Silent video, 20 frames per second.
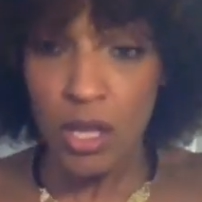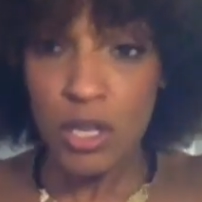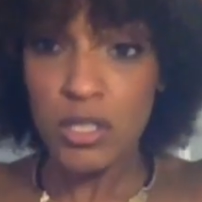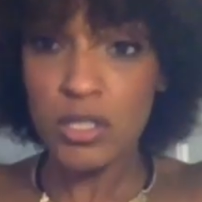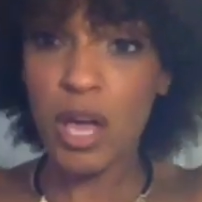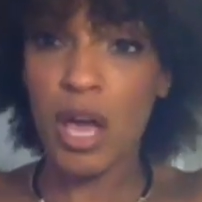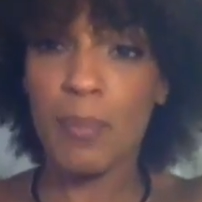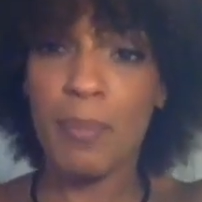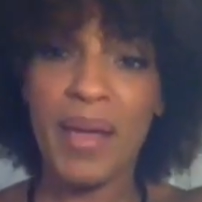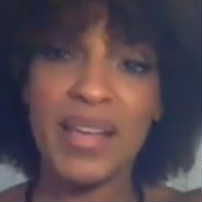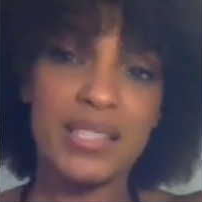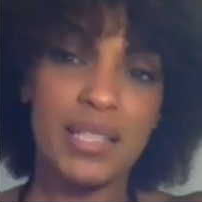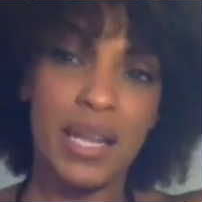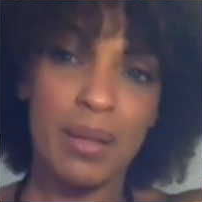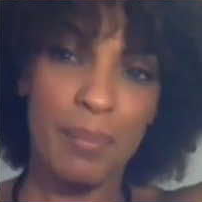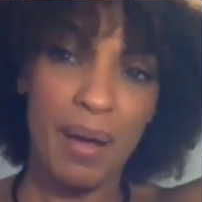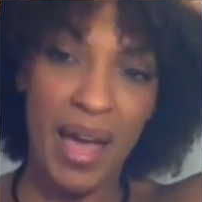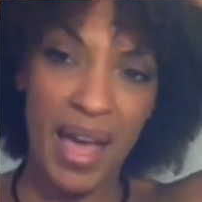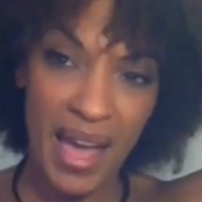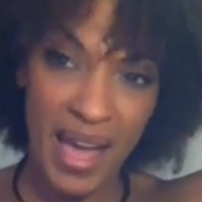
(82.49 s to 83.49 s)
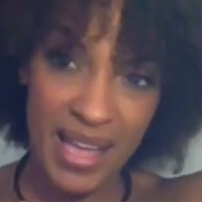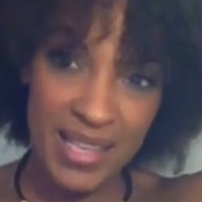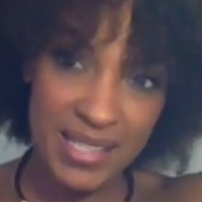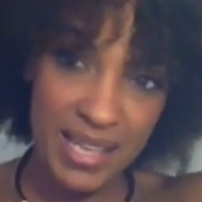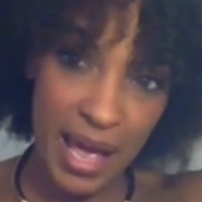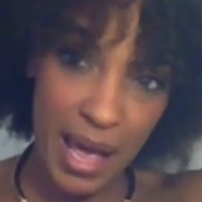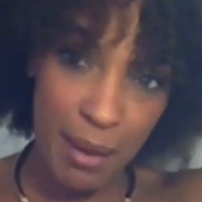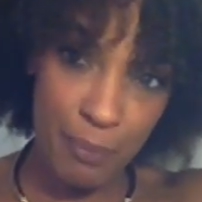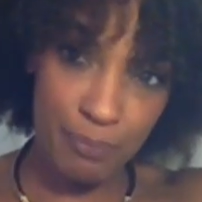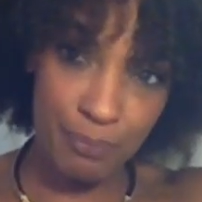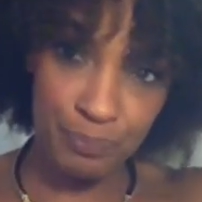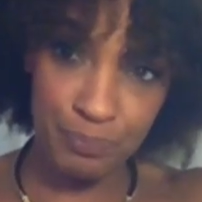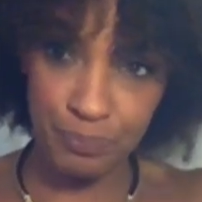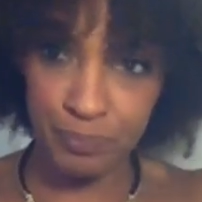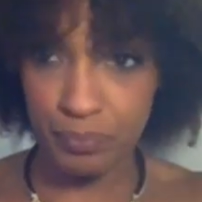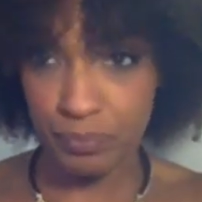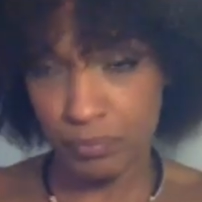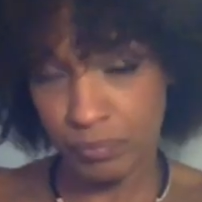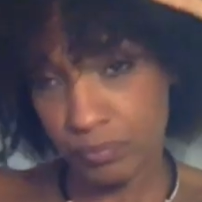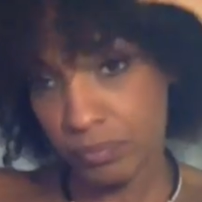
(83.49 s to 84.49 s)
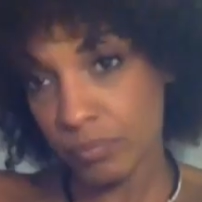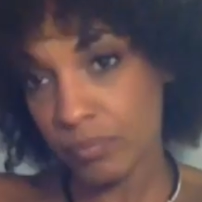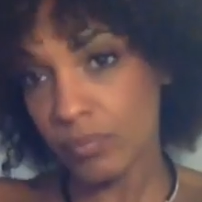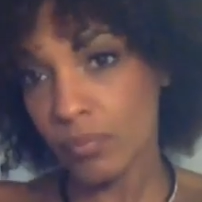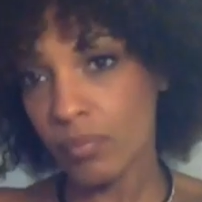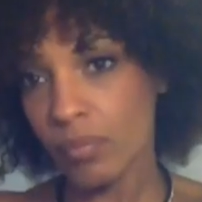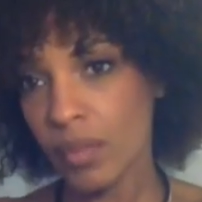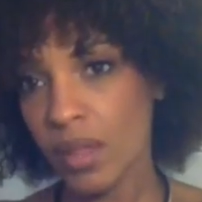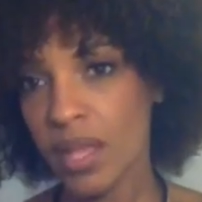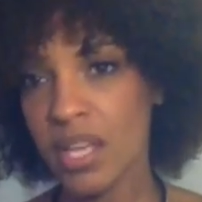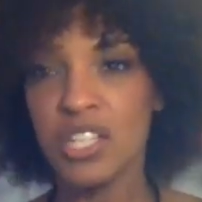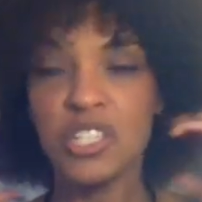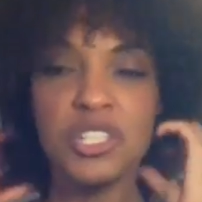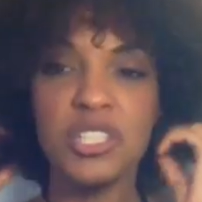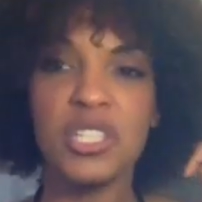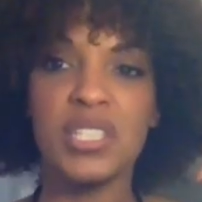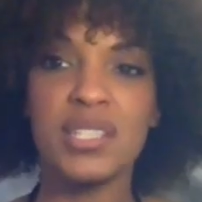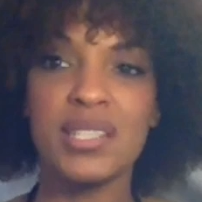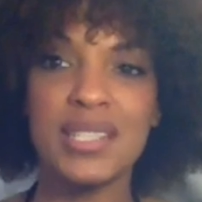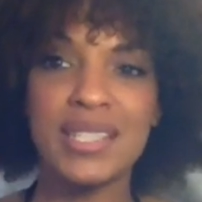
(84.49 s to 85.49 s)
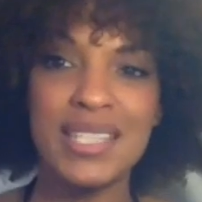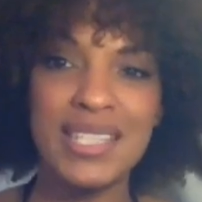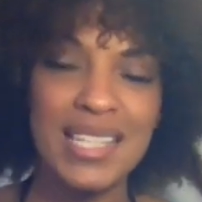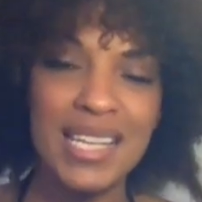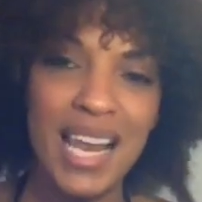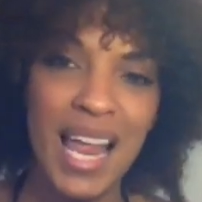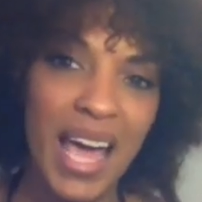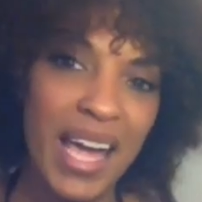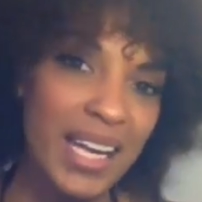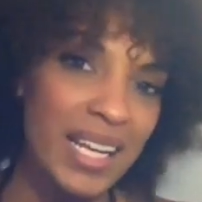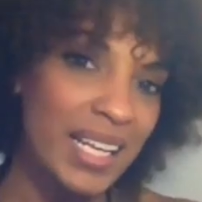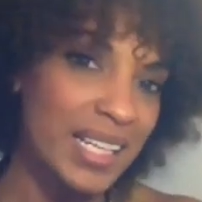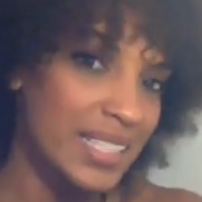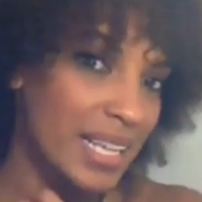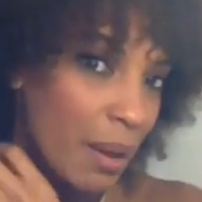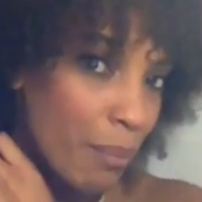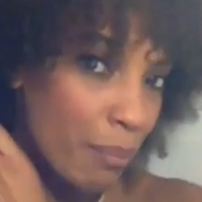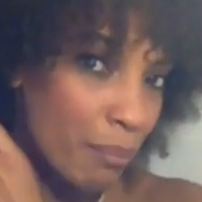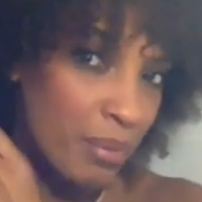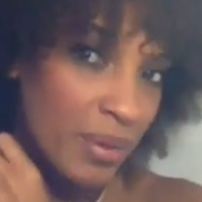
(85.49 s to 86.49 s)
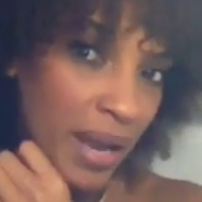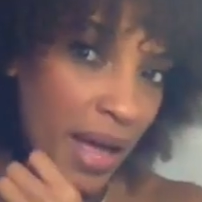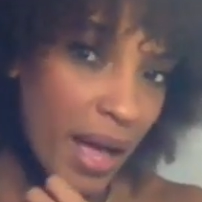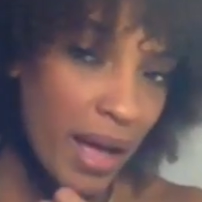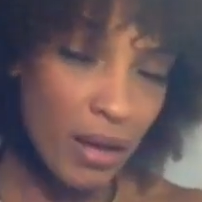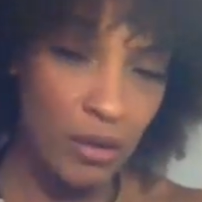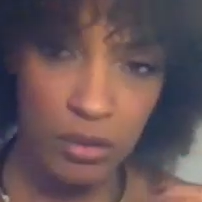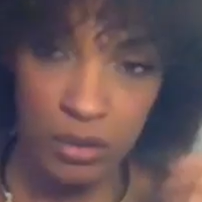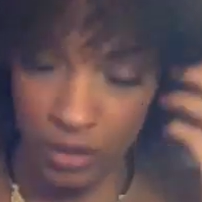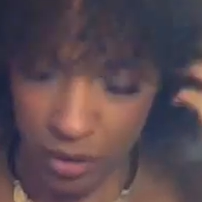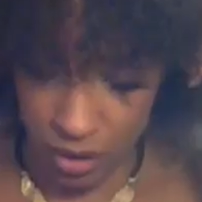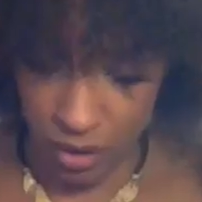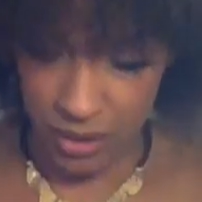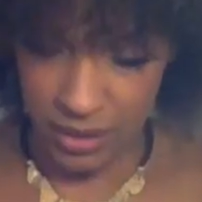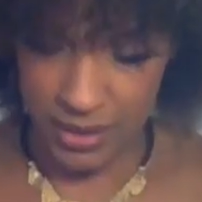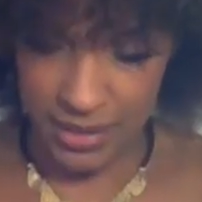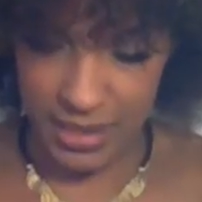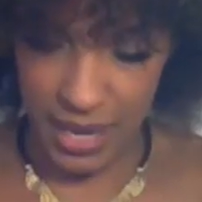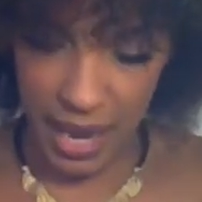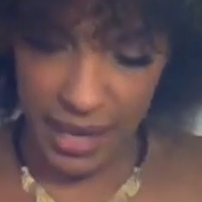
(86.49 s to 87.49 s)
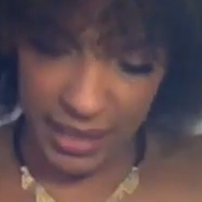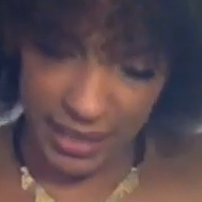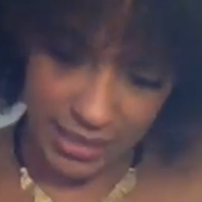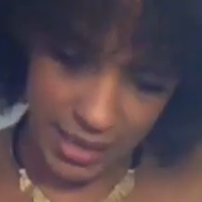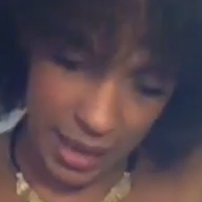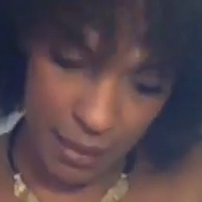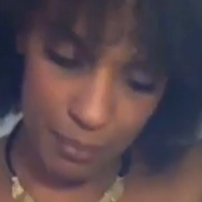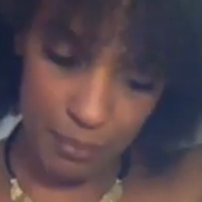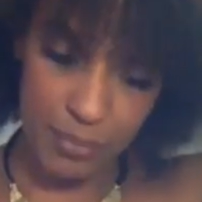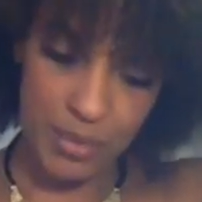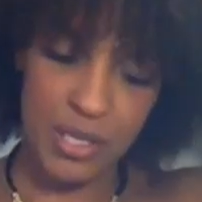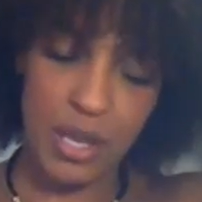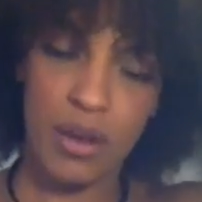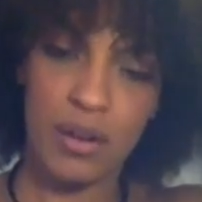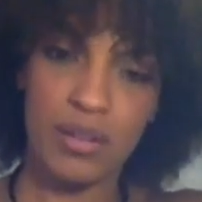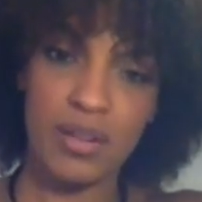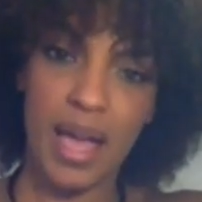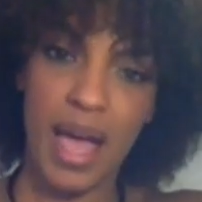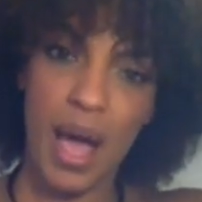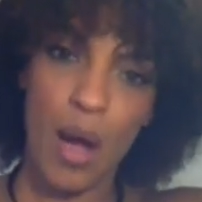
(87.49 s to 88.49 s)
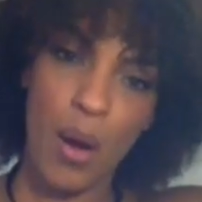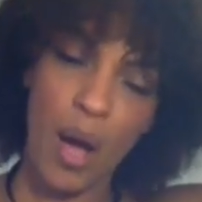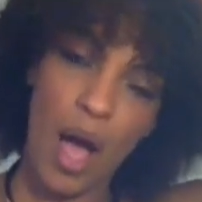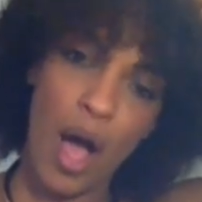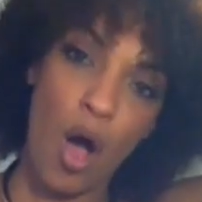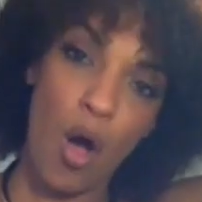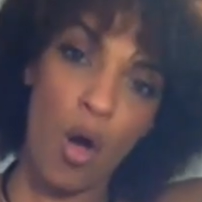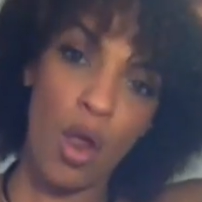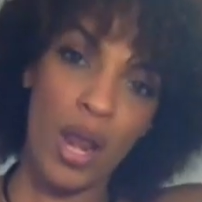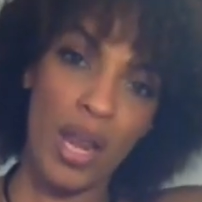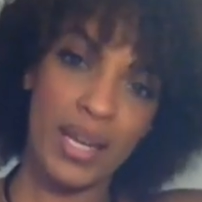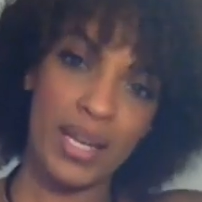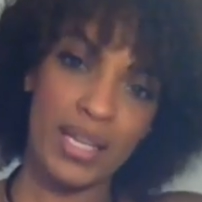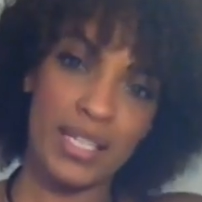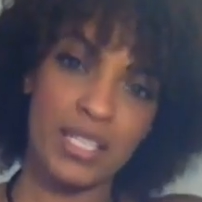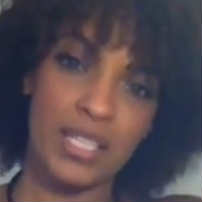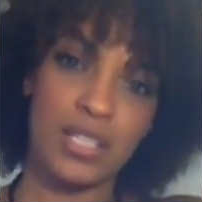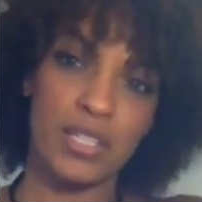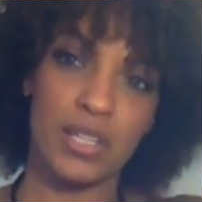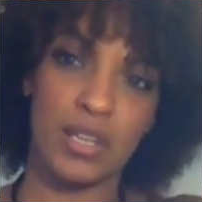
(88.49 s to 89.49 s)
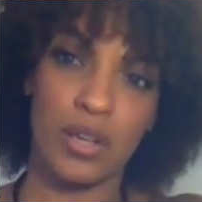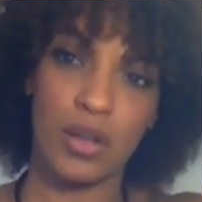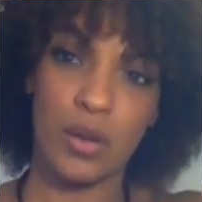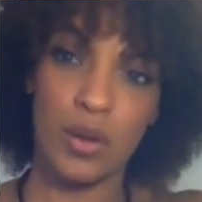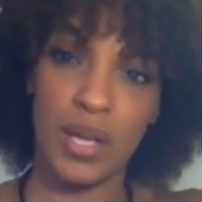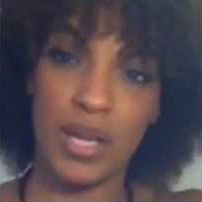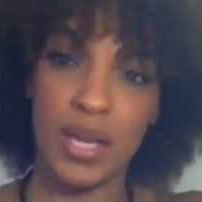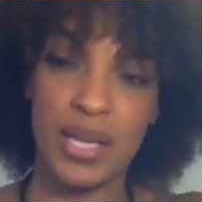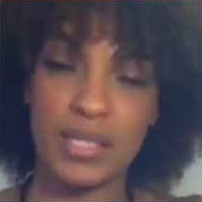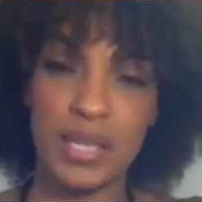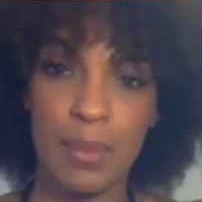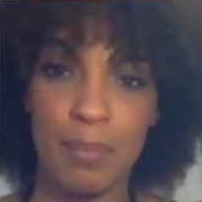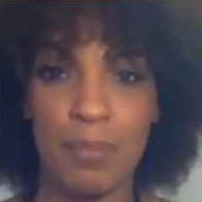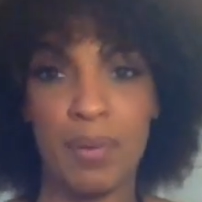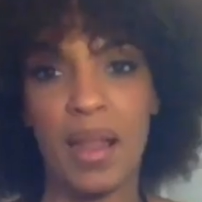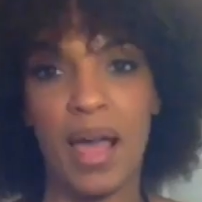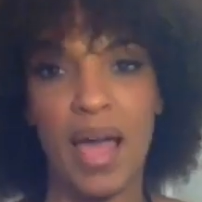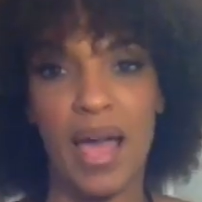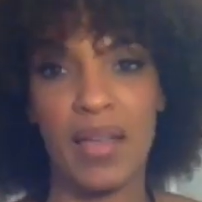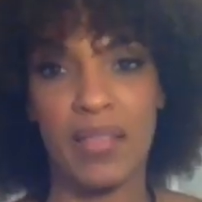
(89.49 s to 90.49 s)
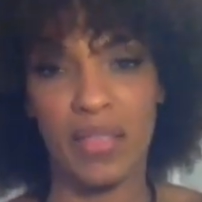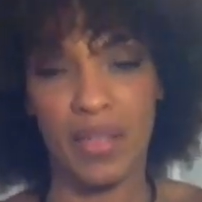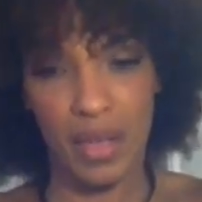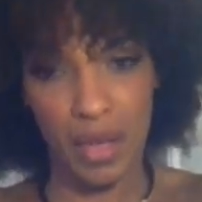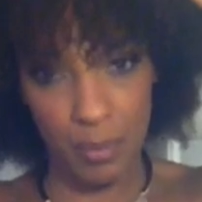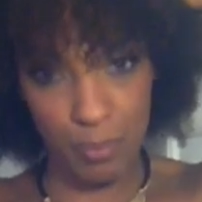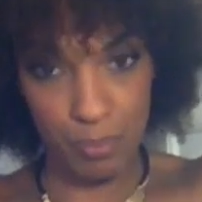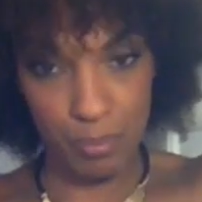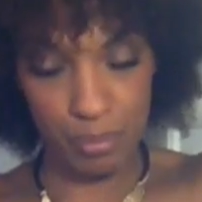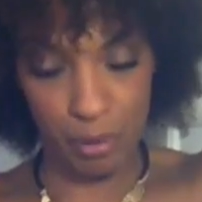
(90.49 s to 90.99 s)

So basically my hair's, um, it's just slightly damp now, slightly damp. So now all I need to do is apply the